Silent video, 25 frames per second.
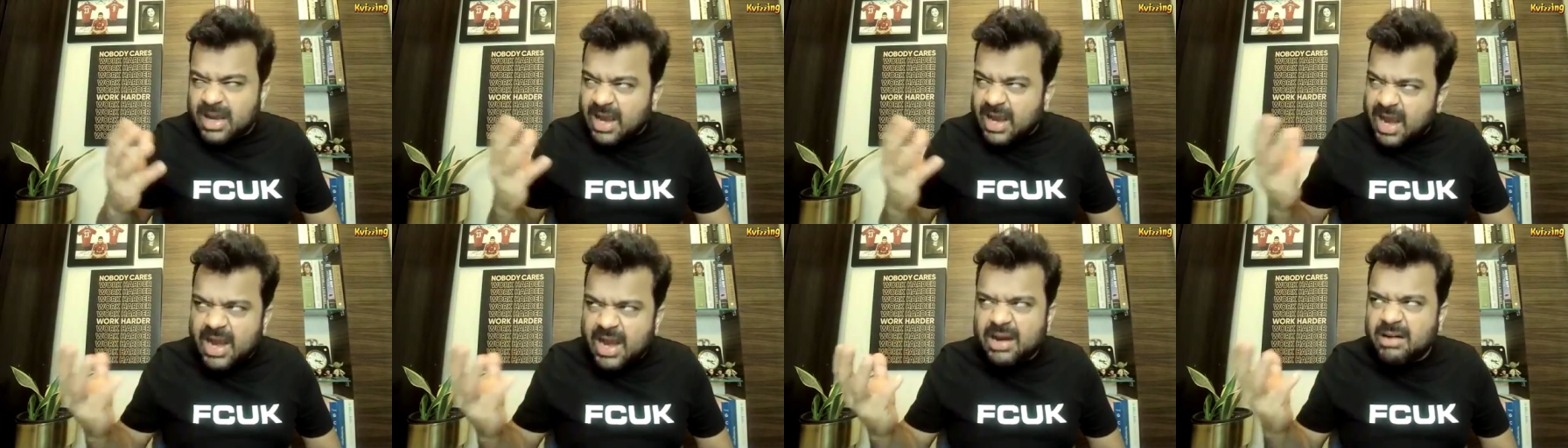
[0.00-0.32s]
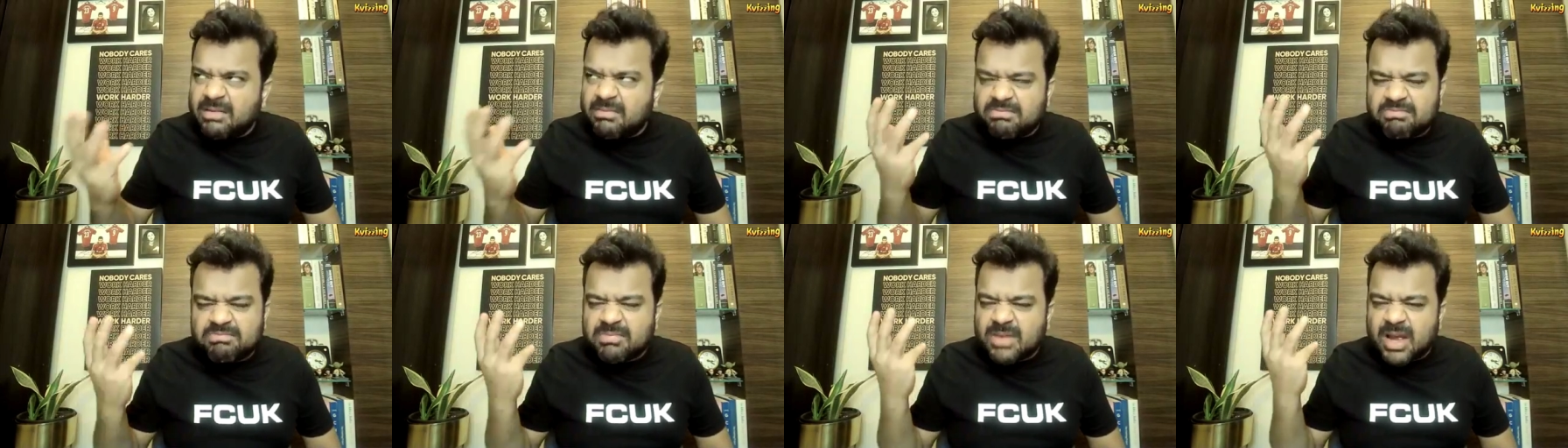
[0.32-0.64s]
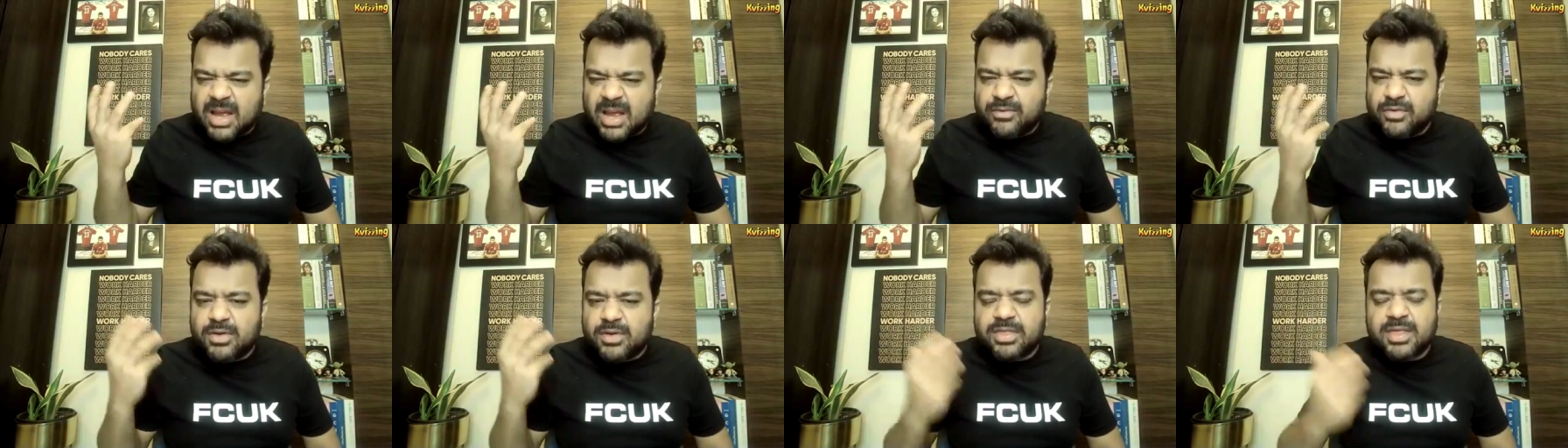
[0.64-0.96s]
and
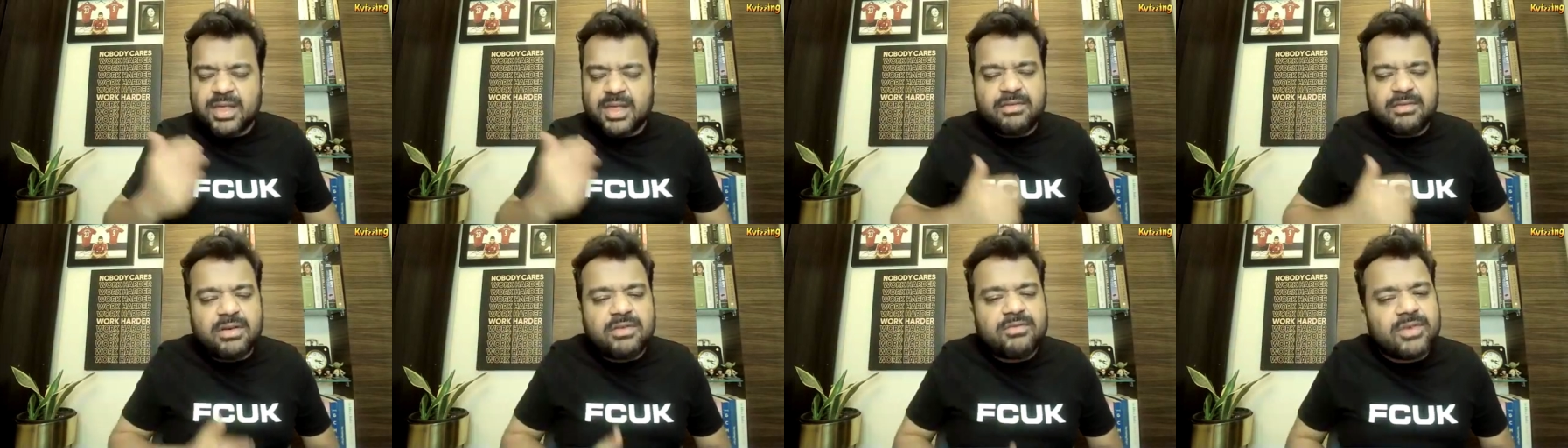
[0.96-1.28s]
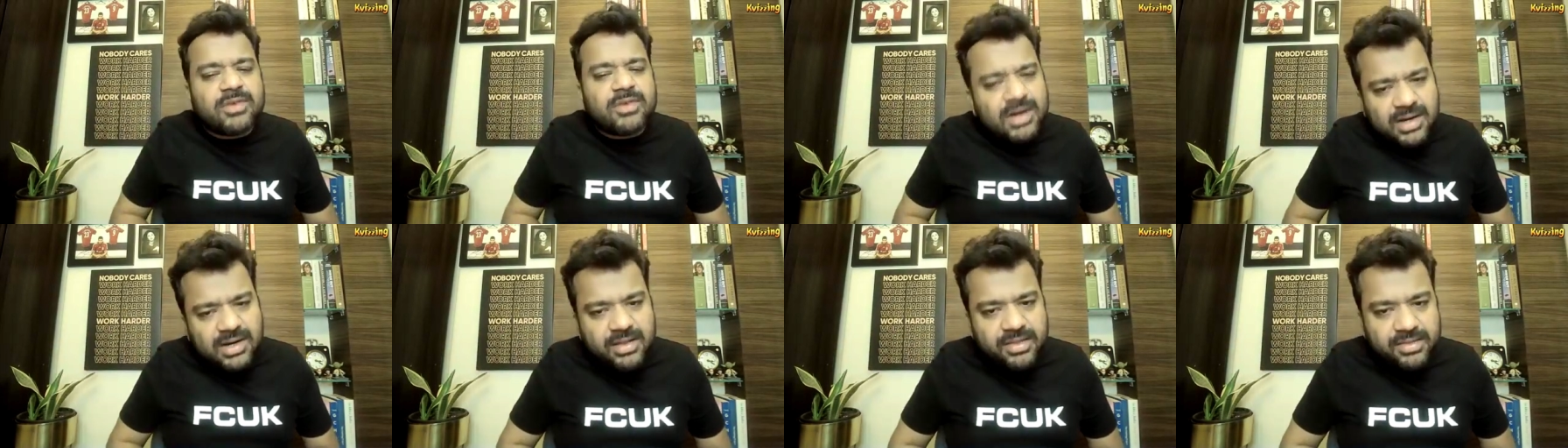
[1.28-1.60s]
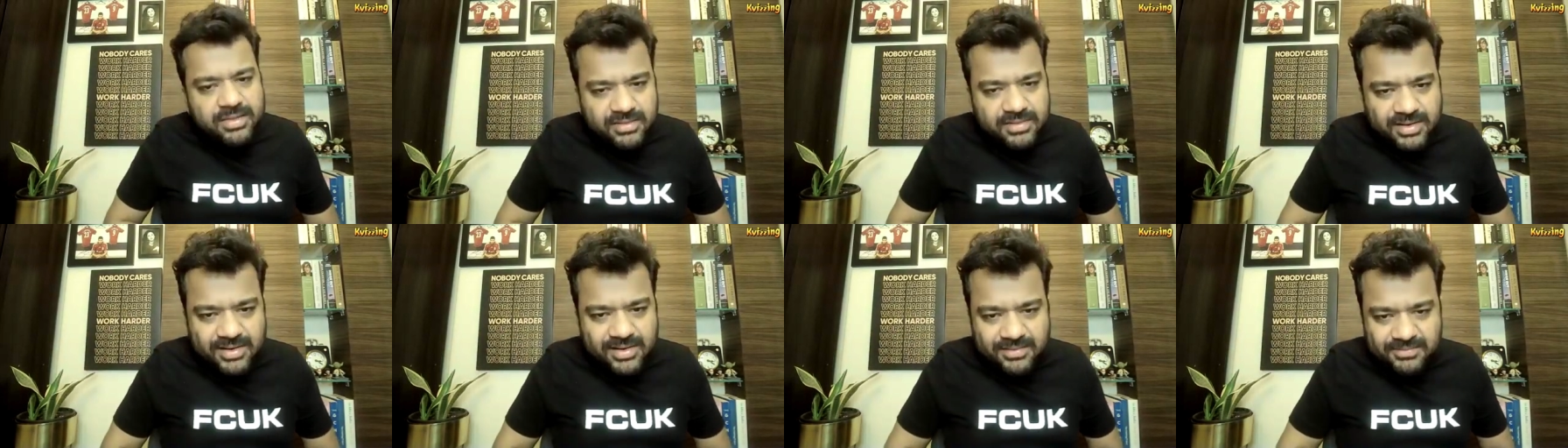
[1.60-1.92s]
I would say even world
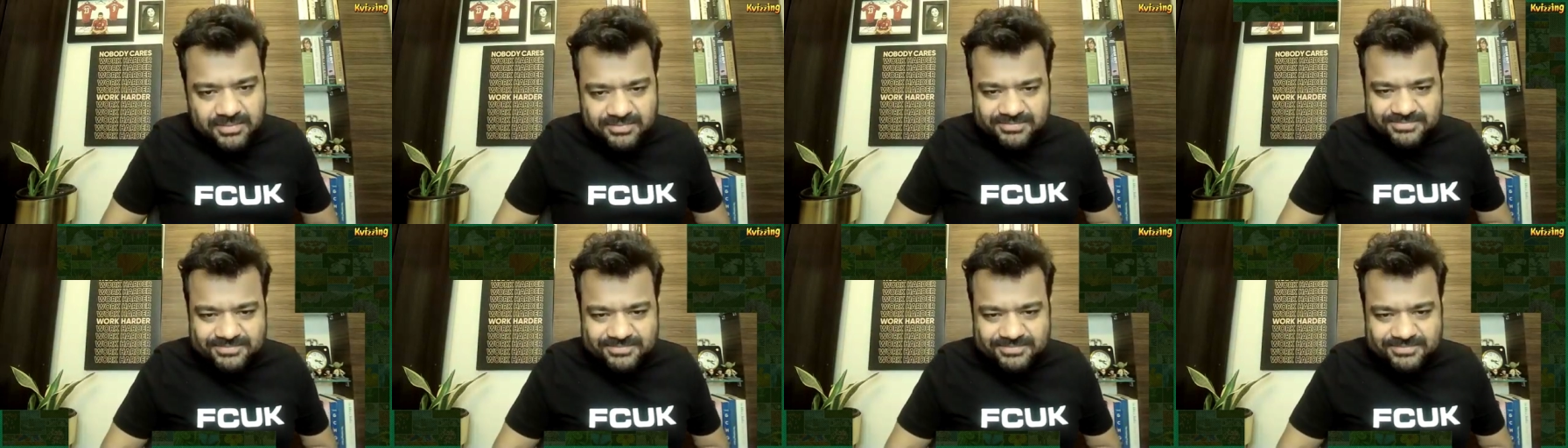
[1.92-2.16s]
history.